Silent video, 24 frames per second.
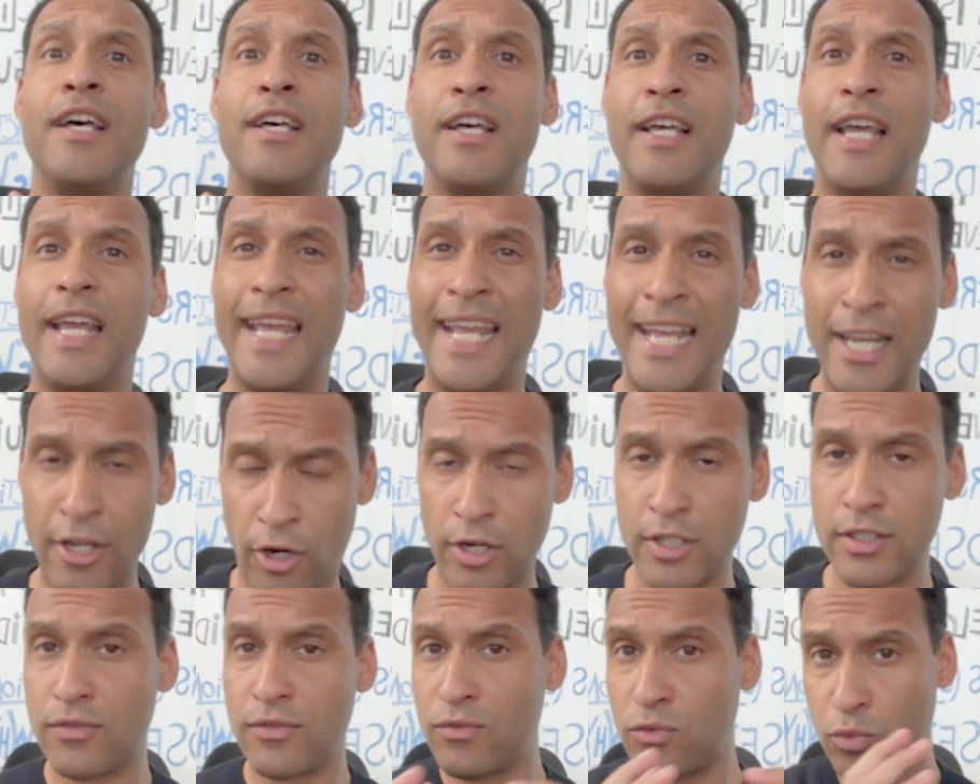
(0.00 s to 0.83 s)
In
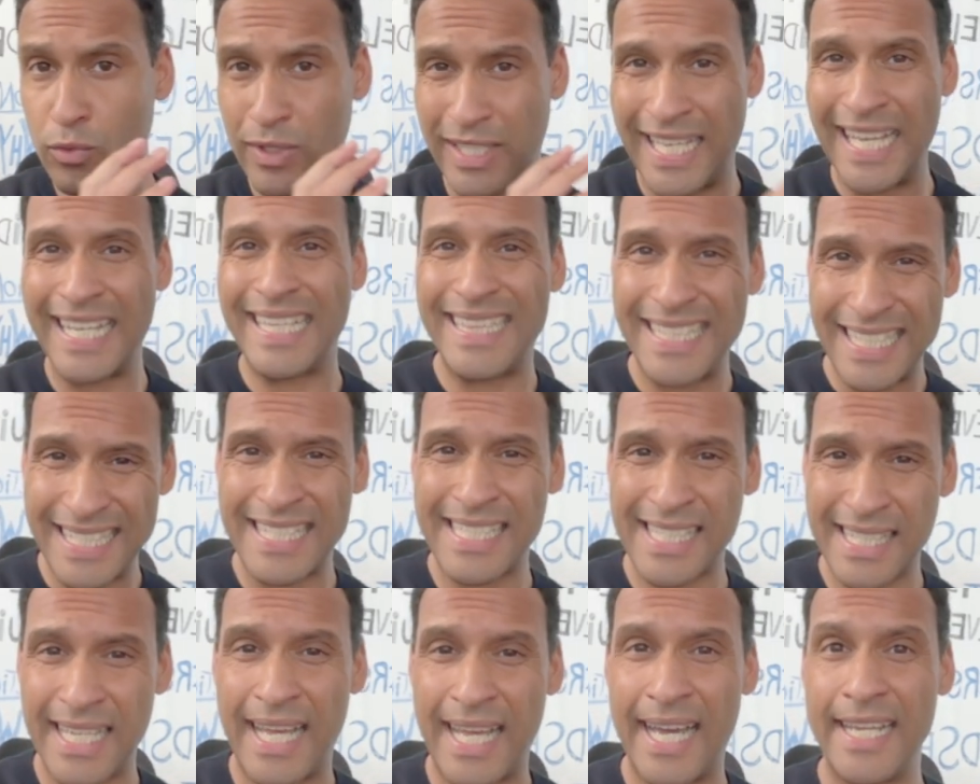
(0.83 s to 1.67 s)
order to get these
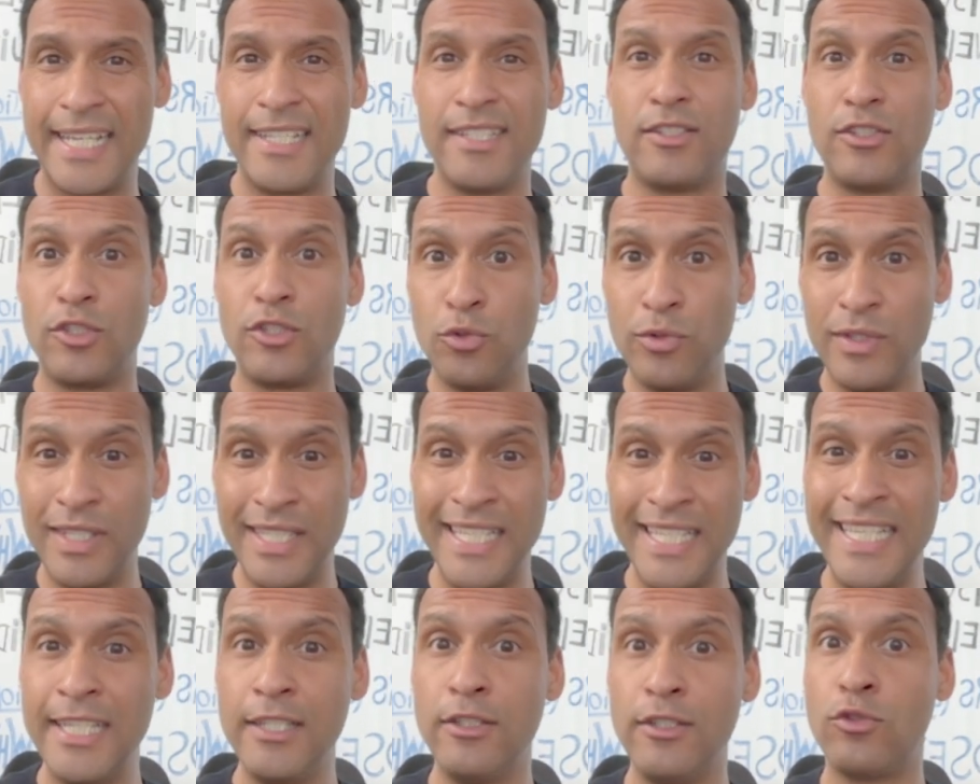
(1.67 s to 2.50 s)
clients, you
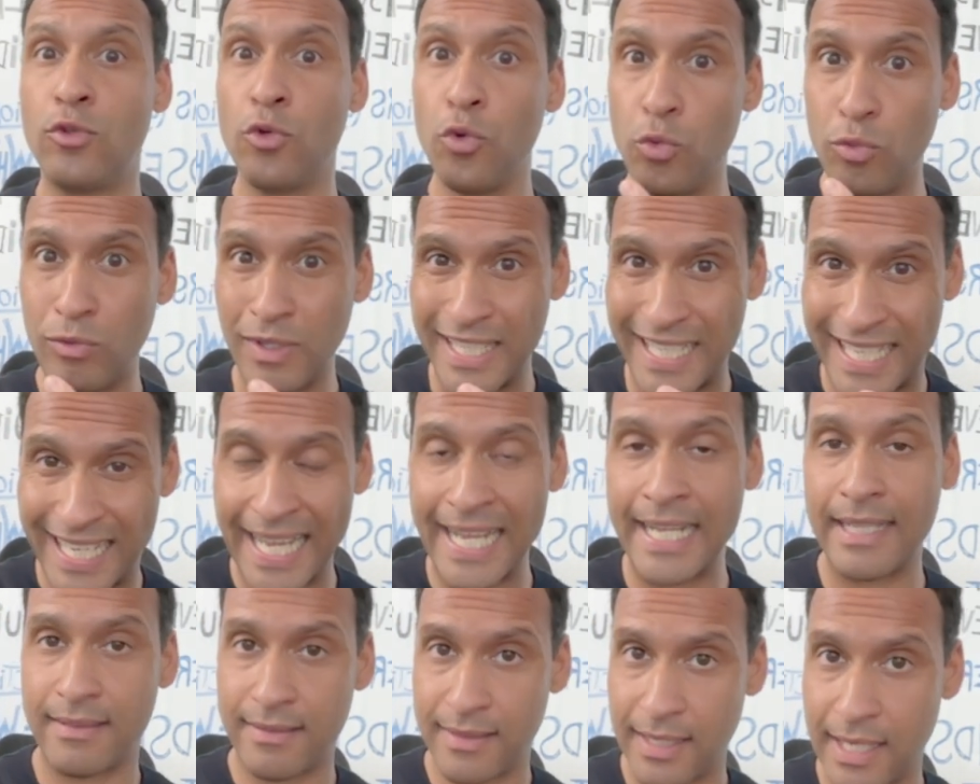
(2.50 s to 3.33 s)
need to
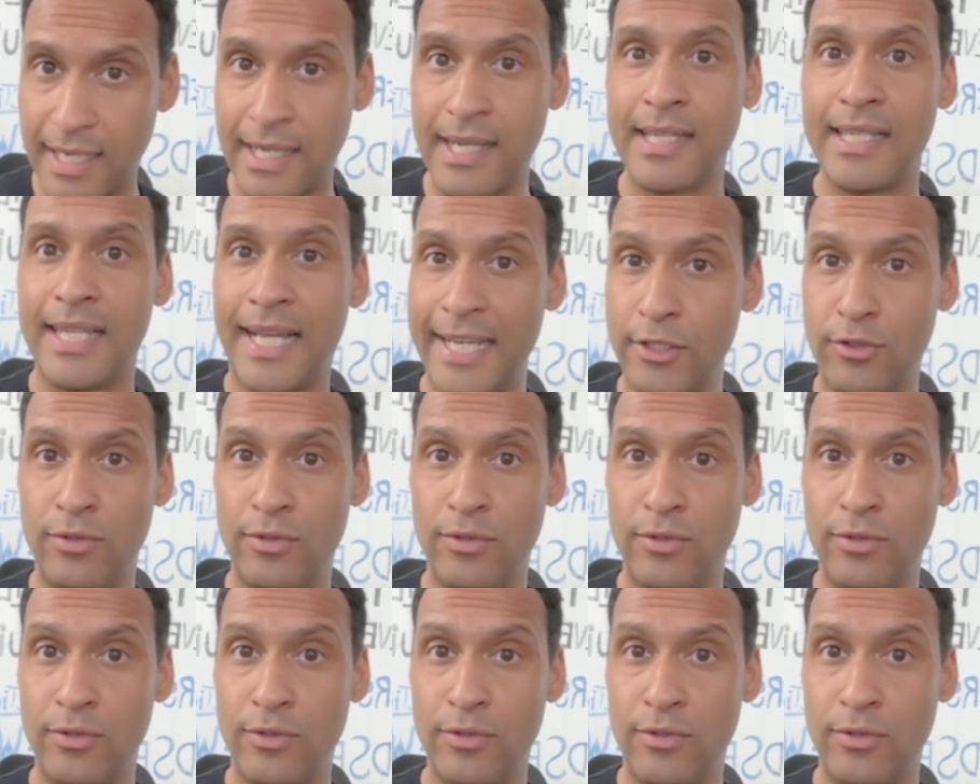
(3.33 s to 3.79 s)
get the client.